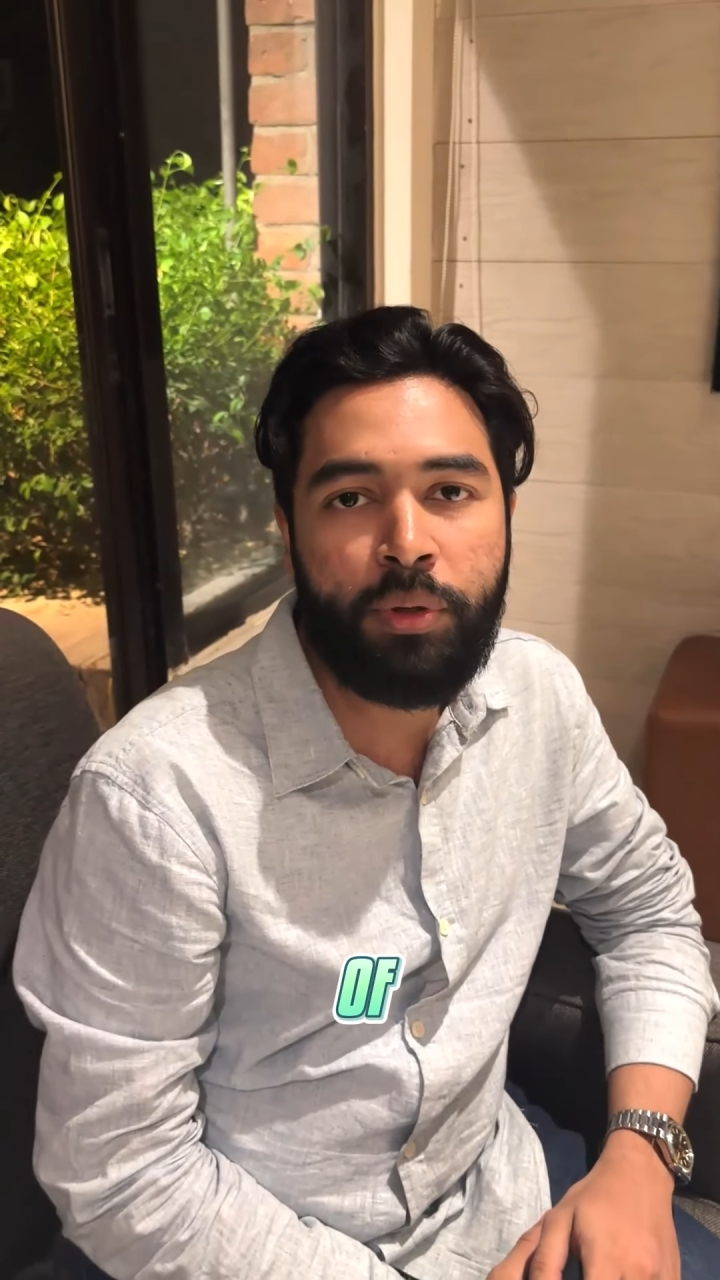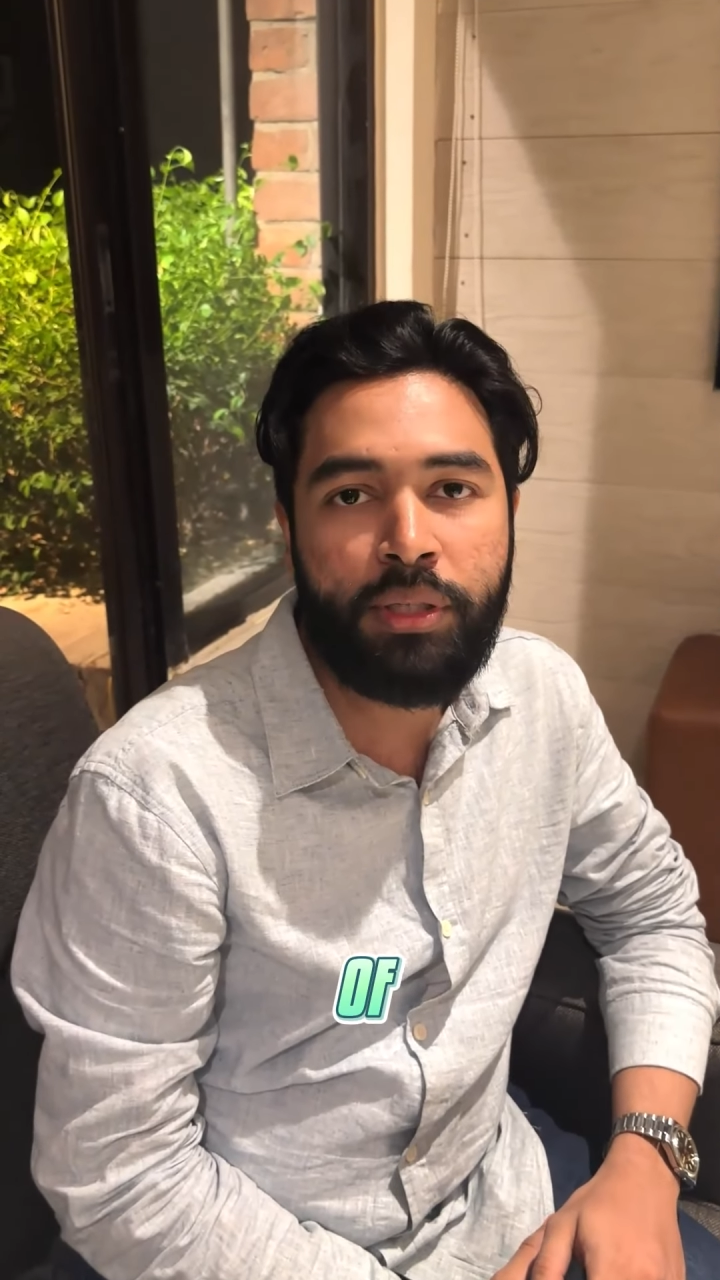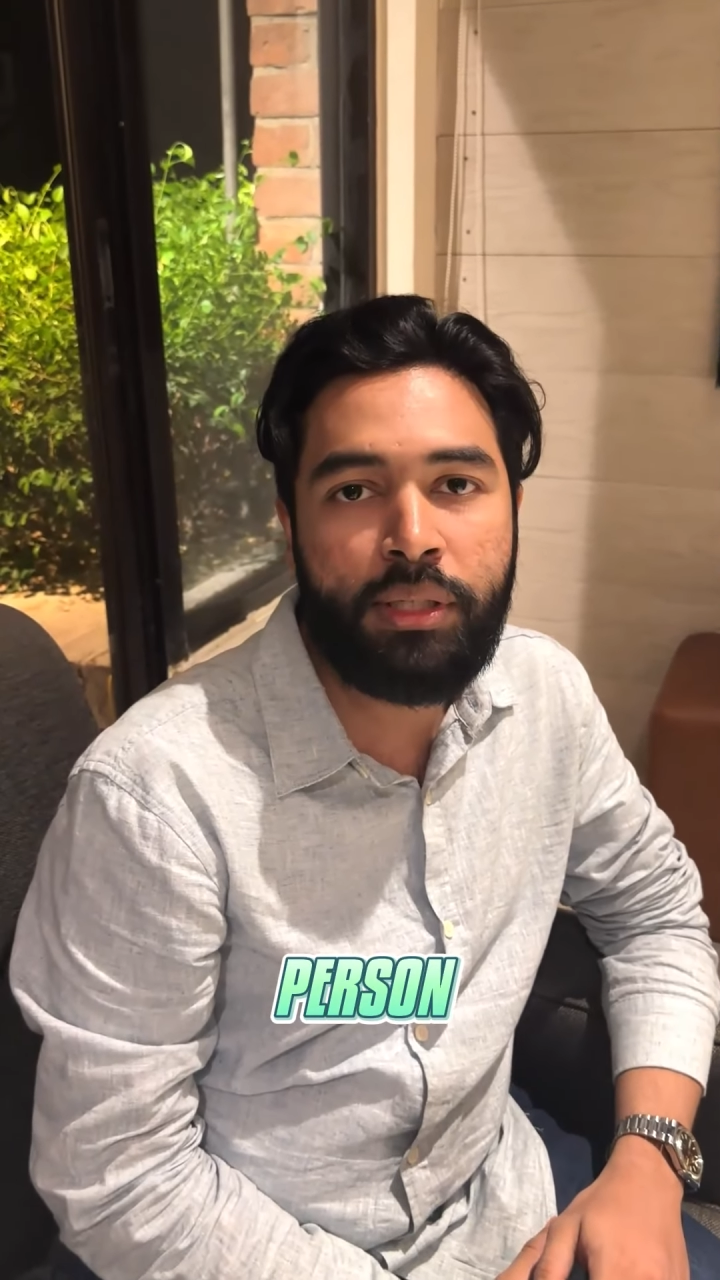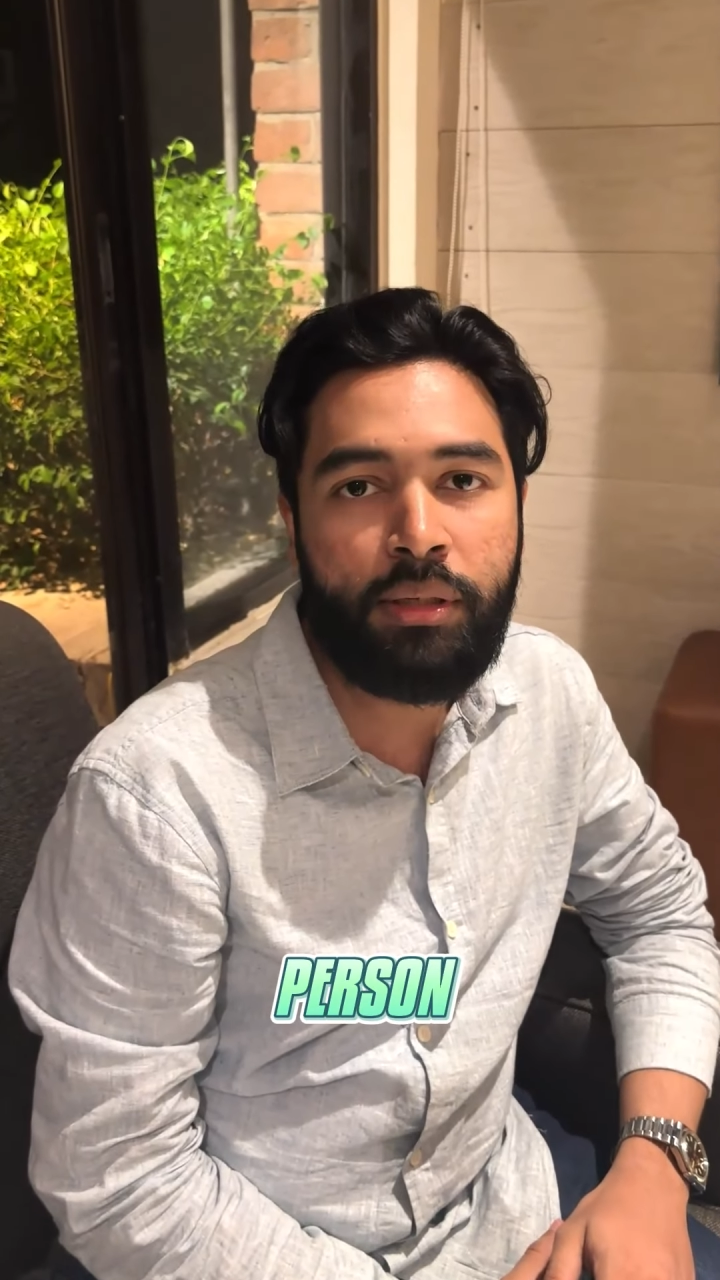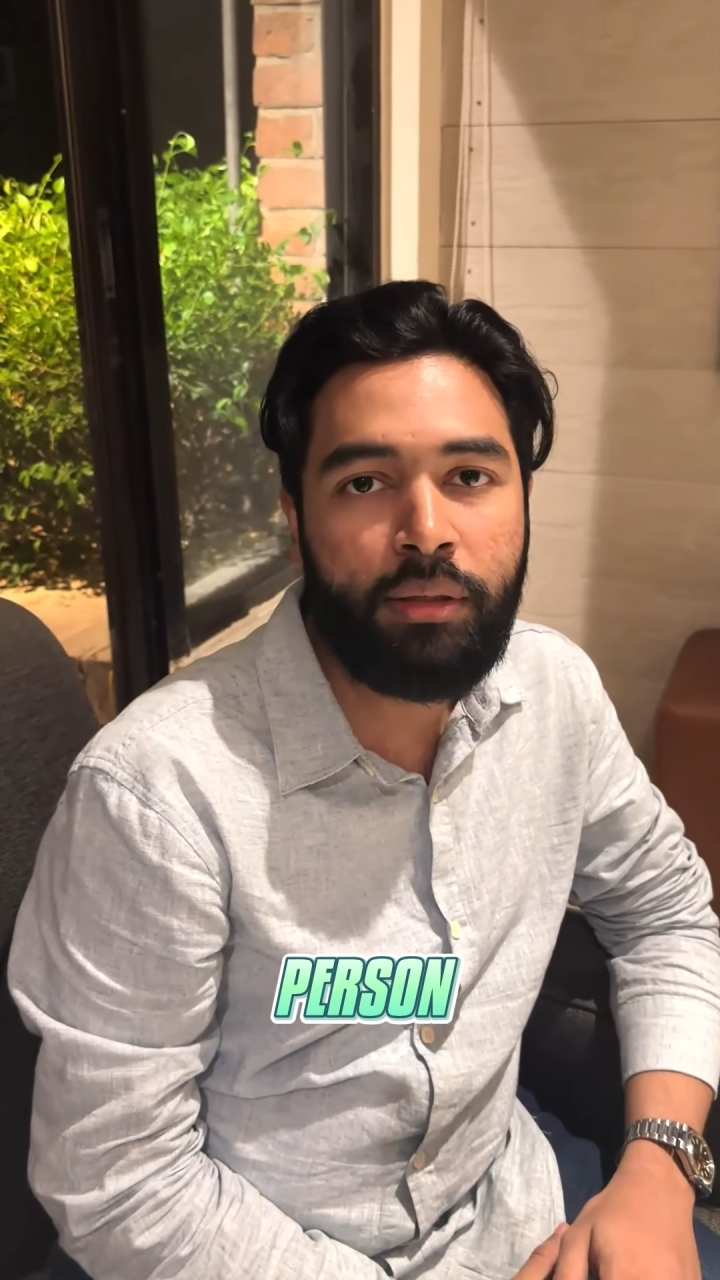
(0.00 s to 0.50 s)

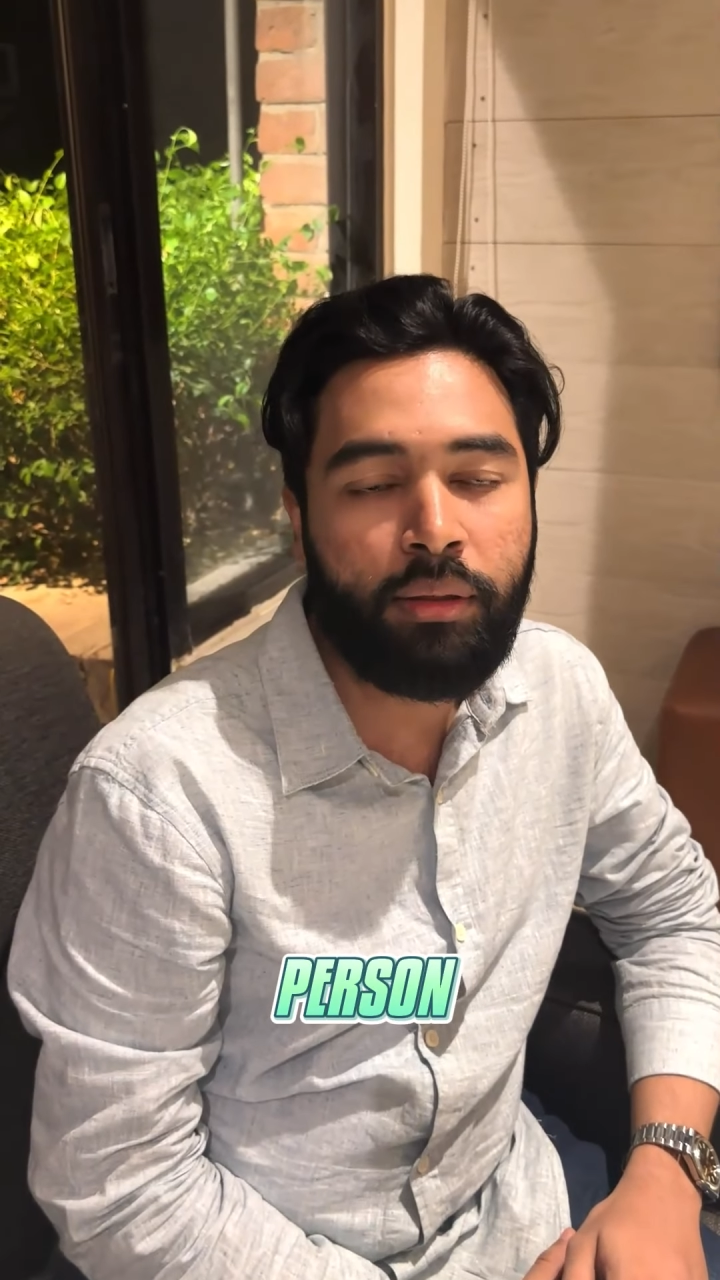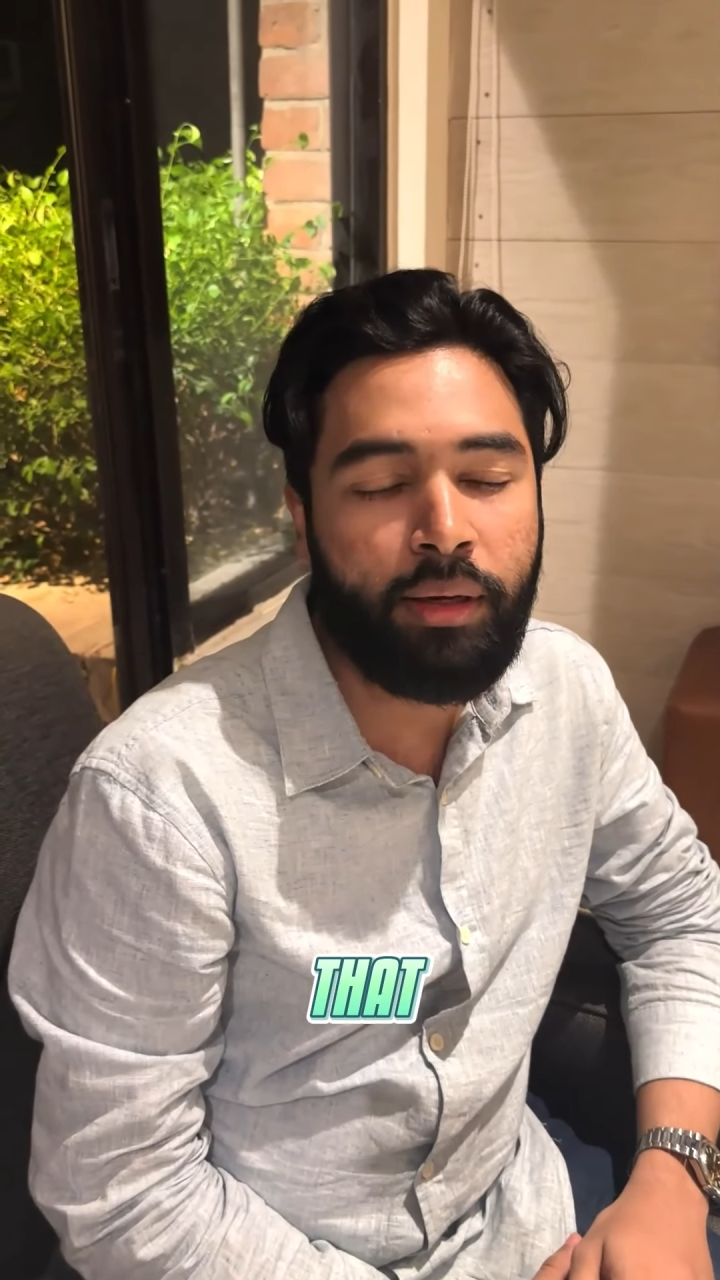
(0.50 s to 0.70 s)
person